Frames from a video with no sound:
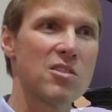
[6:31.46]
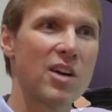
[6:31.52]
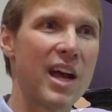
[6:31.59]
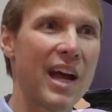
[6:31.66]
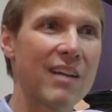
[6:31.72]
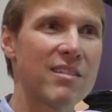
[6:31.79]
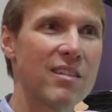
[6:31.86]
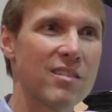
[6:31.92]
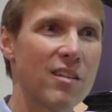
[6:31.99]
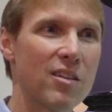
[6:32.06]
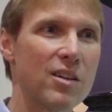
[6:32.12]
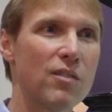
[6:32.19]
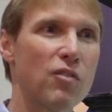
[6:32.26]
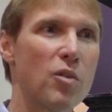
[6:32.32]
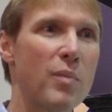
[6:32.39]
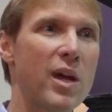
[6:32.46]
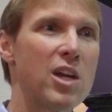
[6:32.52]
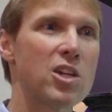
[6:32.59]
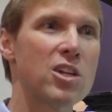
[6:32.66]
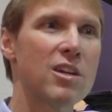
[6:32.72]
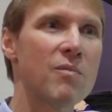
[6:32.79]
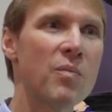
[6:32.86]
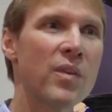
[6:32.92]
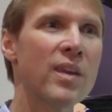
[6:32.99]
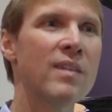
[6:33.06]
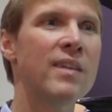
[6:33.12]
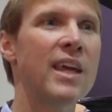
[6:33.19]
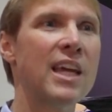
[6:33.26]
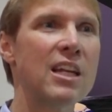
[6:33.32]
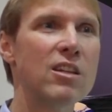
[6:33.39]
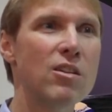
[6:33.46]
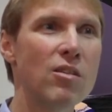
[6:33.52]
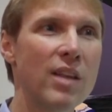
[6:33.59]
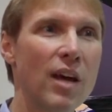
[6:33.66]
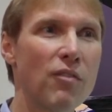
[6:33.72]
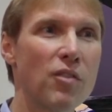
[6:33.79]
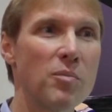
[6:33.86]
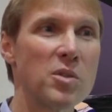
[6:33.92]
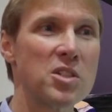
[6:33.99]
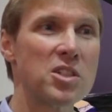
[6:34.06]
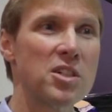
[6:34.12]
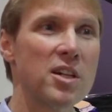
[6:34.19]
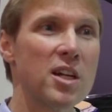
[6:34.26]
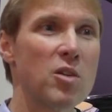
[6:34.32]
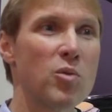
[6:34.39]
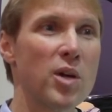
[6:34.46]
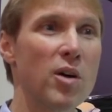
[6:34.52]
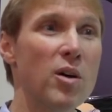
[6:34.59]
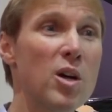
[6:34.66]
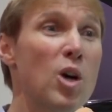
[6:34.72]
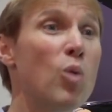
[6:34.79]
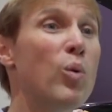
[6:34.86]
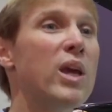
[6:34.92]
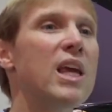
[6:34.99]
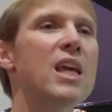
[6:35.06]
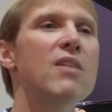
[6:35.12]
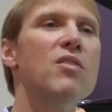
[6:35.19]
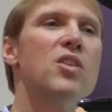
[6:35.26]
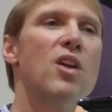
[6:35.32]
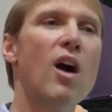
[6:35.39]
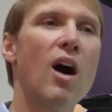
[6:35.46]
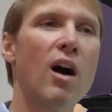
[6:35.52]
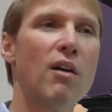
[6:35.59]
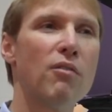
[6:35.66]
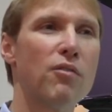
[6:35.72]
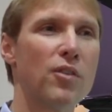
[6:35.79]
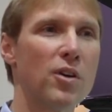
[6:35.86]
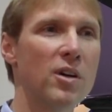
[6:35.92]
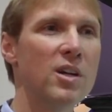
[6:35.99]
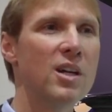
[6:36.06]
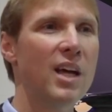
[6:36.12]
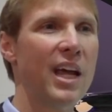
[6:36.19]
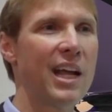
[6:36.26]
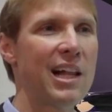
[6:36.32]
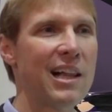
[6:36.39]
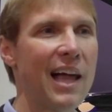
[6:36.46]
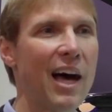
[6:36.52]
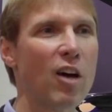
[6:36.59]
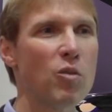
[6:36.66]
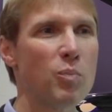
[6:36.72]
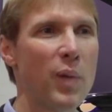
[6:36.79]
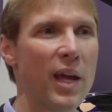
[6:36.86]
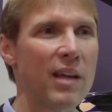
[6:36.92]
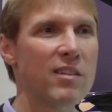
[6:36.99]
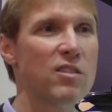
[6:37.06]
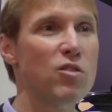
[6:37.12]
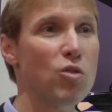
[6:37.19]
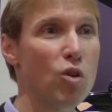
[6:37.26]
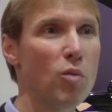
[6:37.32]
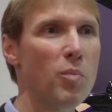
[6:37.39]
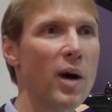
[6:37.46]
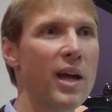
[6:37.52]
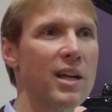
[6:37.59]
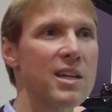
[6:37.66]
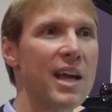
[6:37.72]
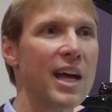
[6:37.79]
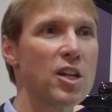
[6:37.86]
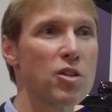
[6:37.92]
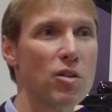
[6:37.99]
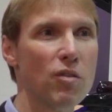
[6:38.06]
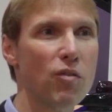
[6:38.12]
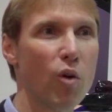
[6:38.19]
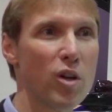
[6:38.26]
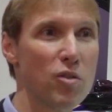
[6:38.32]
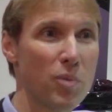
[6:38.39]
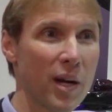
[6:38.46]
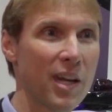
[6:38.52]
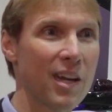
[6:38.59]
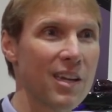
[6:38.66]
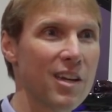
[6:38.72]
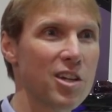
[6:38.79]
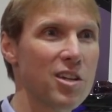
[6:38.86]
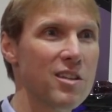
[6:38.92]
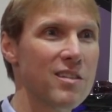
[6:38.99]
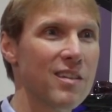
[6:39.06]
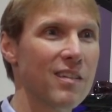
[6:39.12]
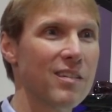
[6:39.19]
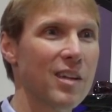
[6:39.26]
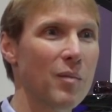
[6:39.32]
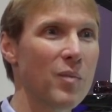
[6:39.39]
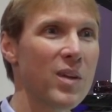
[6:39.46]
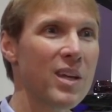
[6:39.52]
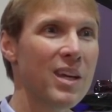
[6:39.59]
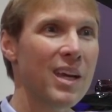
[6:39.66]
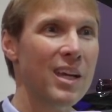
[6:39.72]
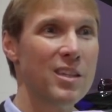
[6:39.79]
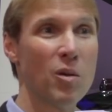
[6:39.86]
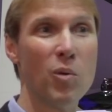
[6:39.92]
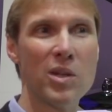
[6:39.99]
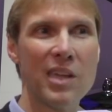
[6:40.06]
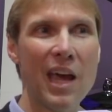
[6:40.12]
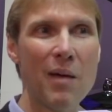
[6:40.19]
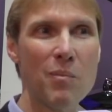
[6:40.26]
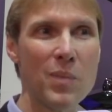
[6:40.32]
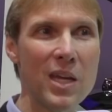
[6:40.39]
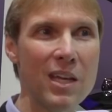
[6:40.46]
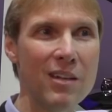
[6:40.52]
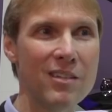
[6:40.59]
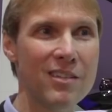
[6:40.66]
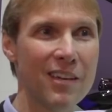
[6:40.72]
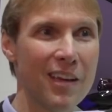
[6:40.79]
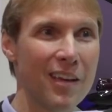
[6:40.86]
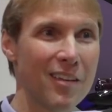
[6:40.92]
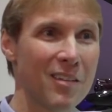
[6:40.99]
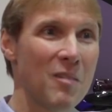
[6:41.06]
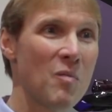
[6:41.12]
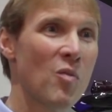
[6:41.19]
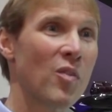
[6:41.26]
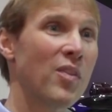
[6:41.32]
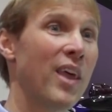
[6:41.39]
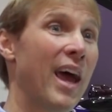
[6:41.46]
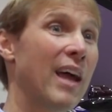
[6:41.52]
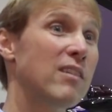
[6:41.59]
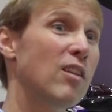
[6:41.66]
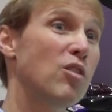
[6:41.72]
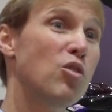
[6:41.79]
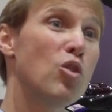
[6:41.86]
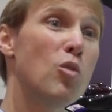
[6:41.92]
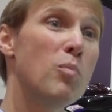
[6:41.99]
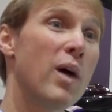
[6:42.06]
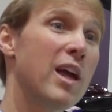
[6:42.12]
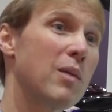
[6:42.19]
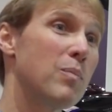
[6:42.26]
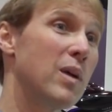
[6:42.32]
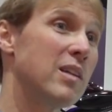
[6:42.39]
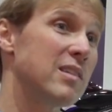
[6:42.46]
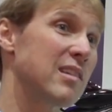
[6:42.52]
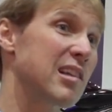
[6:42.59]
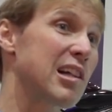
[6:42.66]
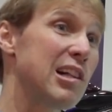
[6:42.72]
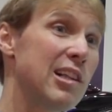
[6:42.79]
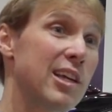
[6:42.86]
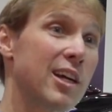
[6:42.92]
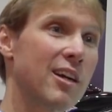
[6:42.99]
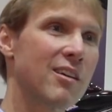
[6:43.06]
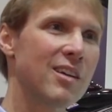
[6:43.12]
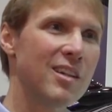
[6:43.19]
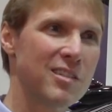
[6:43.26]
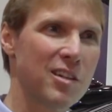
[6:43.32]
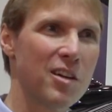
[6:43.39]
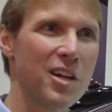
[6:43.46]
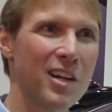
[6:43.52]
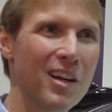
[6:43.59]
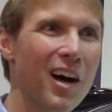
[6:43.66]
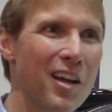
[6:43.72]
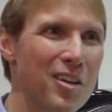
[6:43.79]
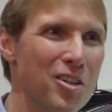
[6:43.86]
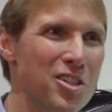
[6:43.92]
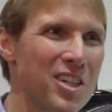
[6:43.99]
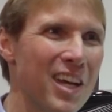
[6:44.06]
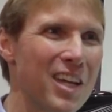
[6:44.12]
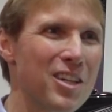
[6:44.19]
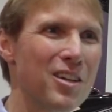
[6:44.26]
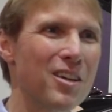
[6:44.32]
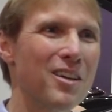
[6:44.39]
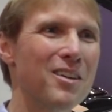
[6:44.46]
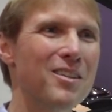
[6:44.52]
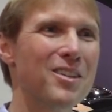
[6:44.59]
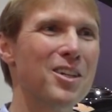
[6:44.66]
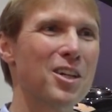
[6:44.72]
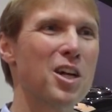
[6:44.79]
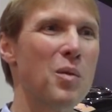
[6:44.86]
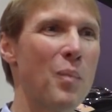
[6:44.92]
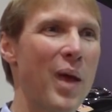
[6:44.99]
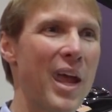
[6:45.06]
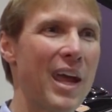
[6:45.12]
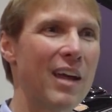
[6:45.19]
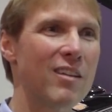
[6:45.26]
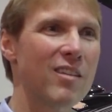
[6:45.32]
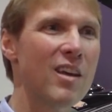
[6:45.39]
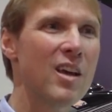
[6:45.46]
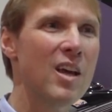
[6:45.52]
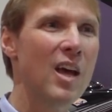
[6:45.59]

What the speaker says: or access other information, they can do that from the steering wheel. We even offer a cloud-based dual mic natural voice recognition system. And so what that means is that the dual mic means it's clear, it's going to understand your commands,